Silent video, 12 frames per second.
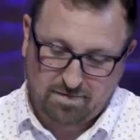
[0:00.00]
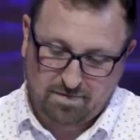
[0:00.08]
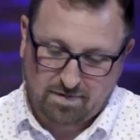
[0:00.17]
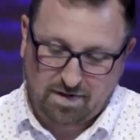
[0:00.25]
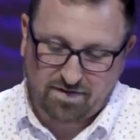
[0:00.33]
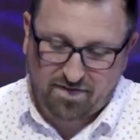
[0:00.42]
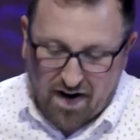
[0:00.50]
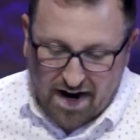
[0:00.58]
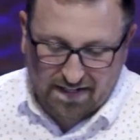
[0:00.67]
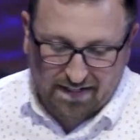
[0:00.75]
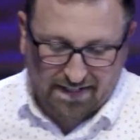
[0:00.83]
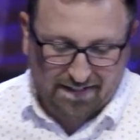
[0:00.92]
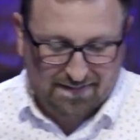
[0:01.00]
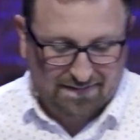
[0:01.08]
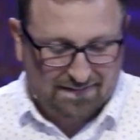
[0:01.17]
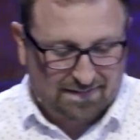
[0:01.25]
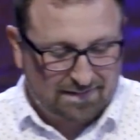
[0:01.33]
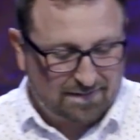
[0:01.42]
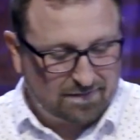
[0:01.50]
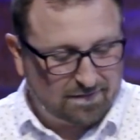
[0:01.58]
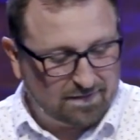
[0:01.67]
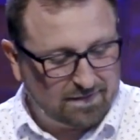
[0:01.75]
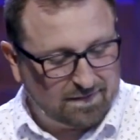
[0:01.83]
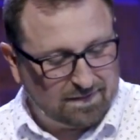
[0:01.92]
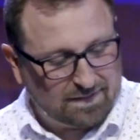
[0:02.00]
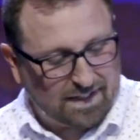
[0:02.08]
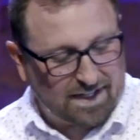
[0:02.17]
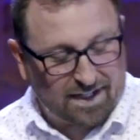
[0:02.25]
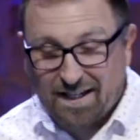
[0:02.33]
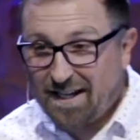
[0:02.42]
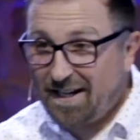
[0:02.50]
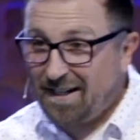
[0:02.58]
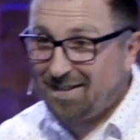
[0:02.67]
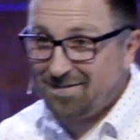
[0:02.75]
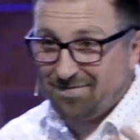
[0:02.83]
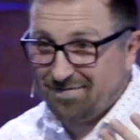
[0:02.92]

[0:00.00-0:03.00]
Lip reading: And finally, and again,